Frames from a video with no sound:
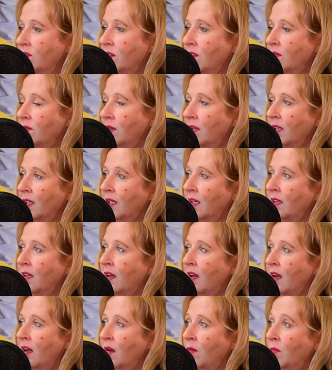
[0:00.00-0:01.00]
Mm-hmm. We
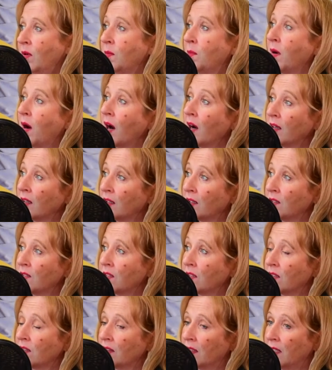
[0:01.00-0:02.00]
uh, we partner
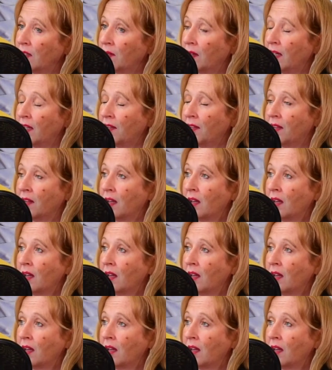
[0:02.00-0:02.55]
certainly with